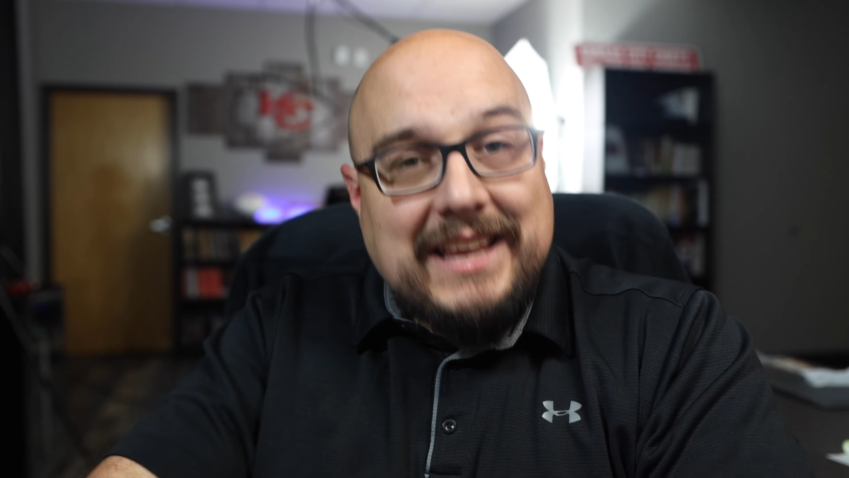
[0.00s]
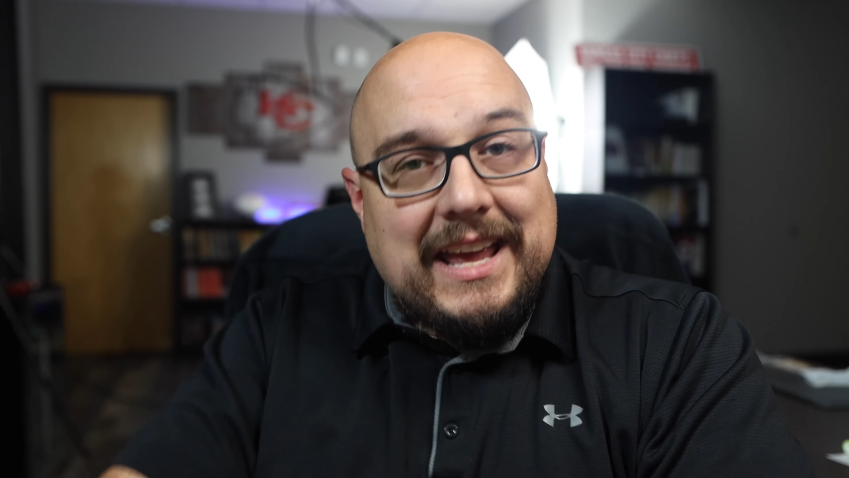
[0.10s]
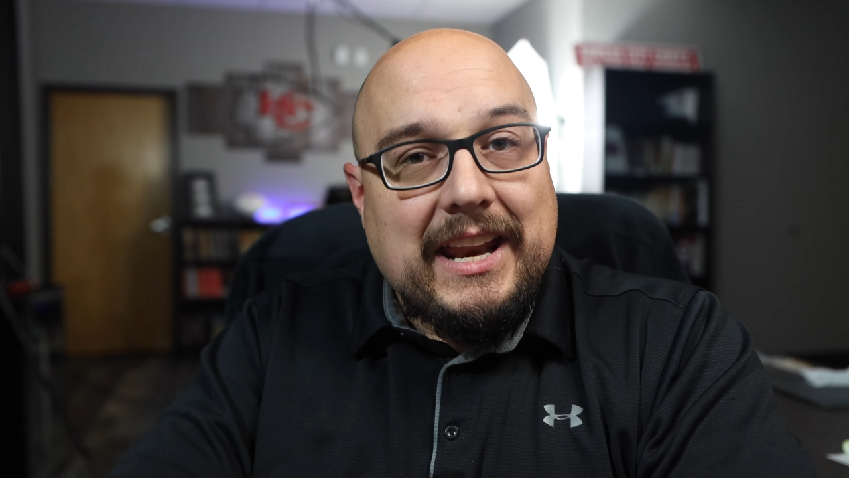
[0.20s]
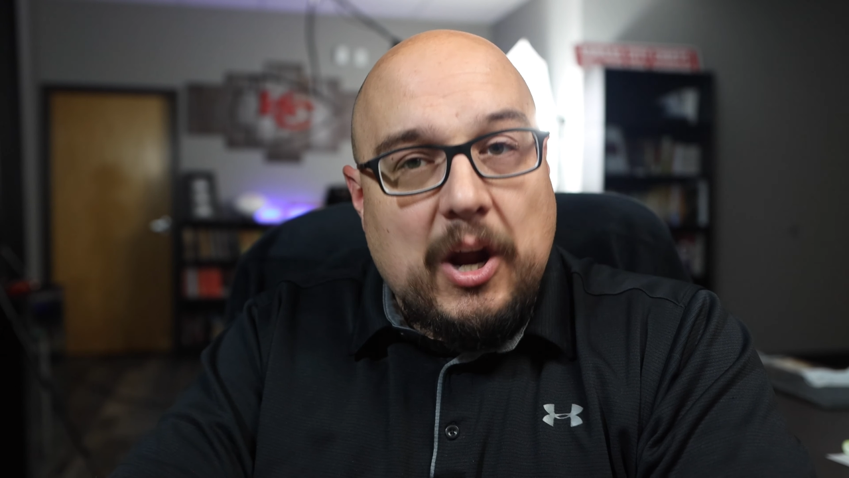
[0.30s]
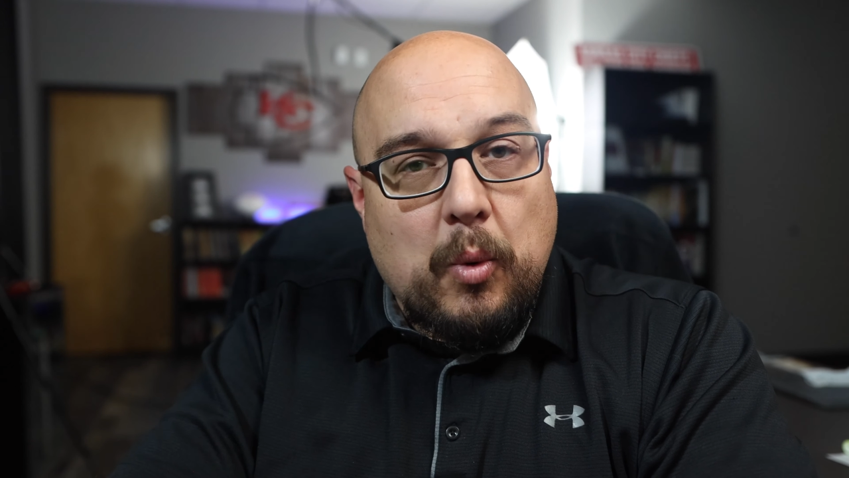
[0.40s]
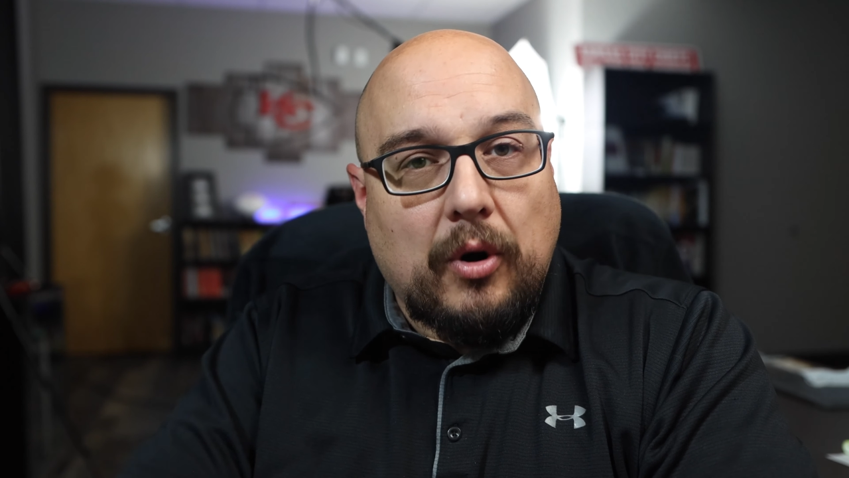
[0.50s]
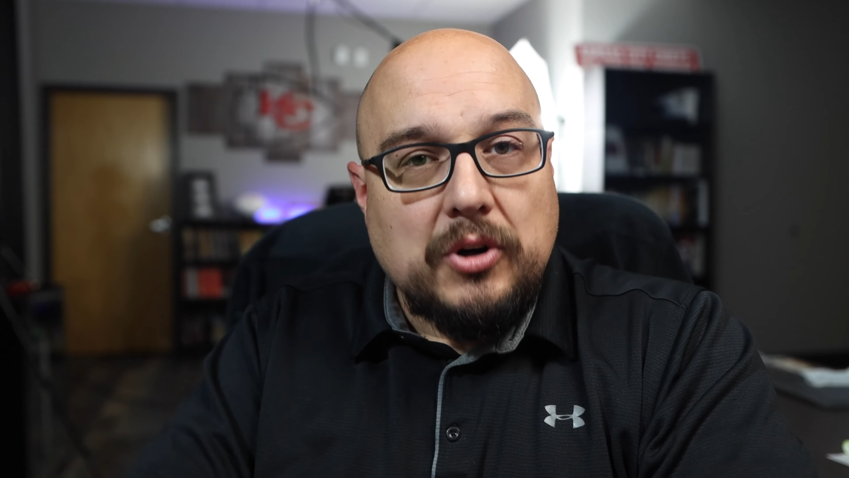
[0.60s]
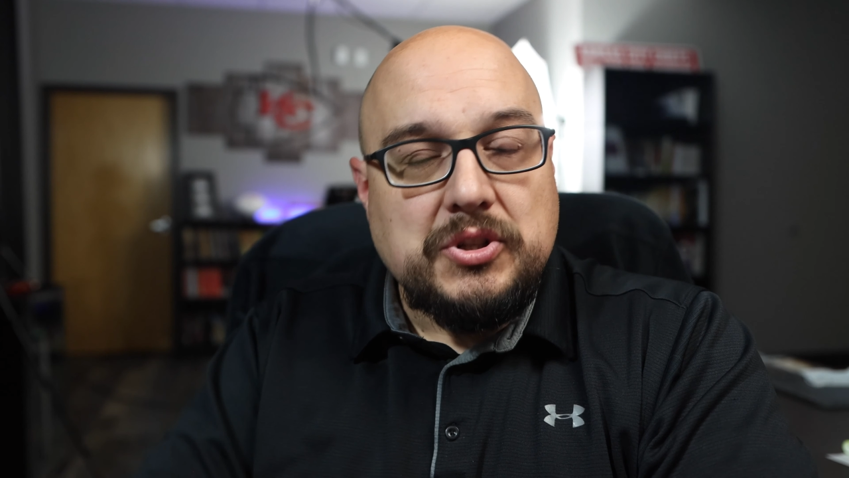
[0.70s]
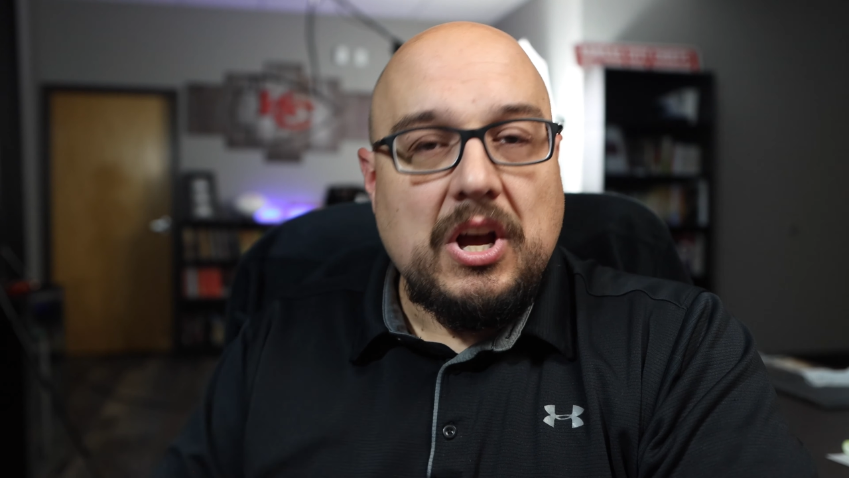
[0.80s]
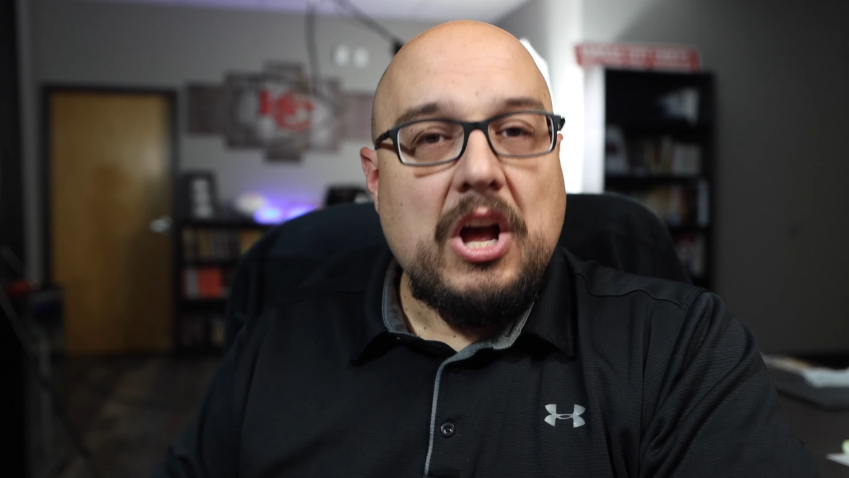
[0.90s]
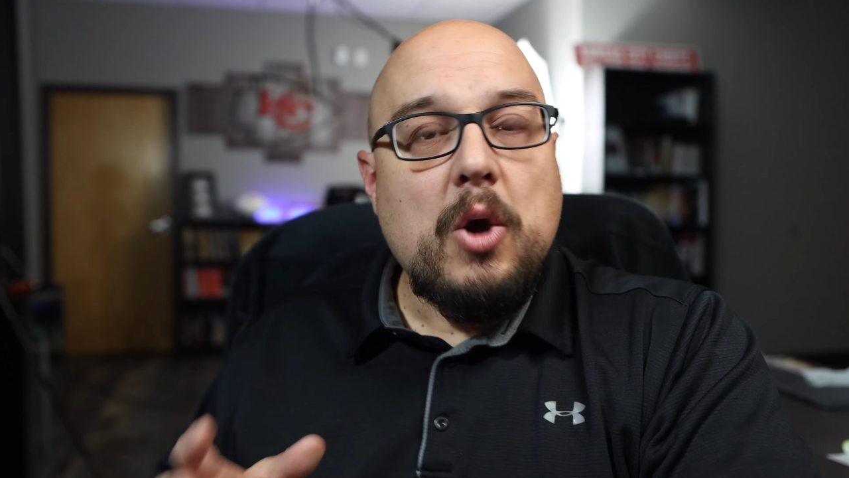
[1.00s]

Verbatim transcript: and getting worse.